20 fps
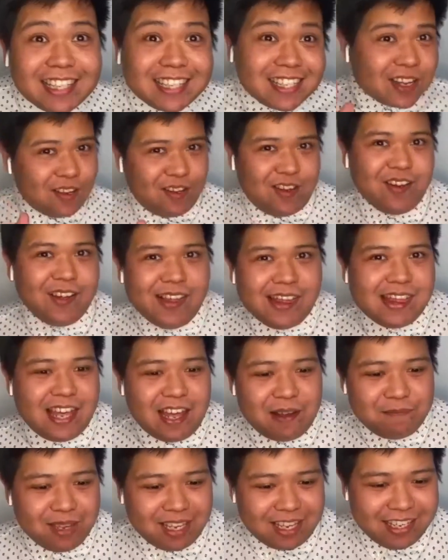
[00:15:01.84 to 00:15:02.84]
it's a good
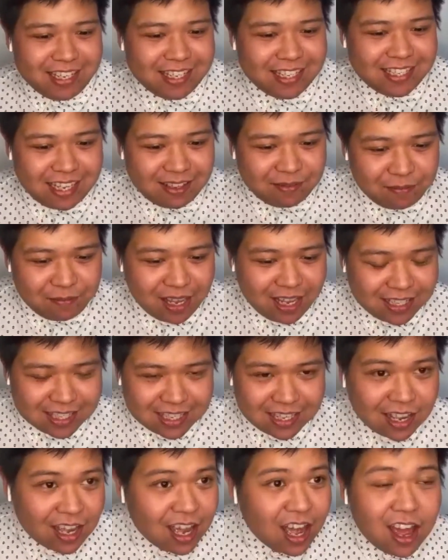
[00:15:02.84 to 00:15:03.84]
thing because it means
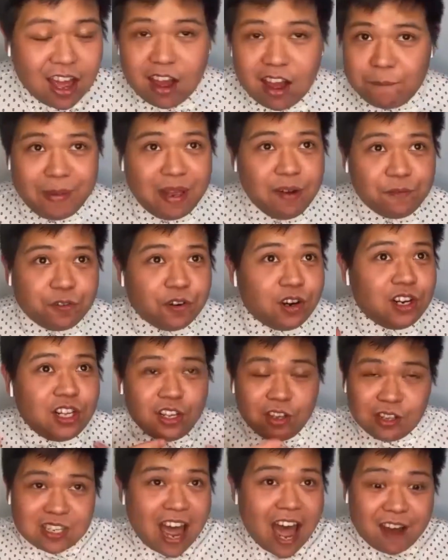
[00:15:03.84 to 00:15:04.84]
that, I mean, for
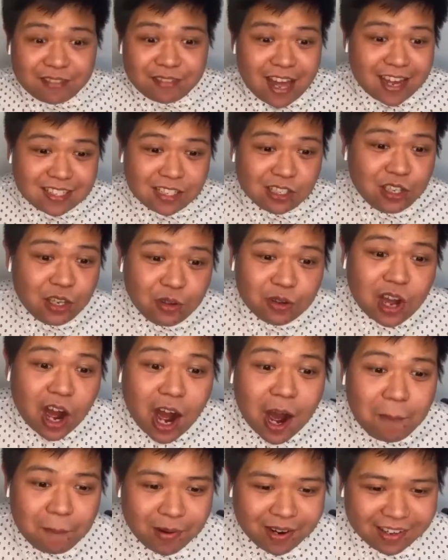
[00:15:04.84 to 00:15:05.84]
you to have that as a
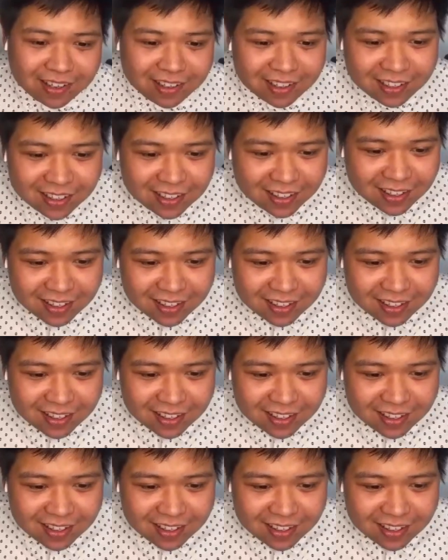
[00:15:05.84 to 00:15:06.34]
newcomer,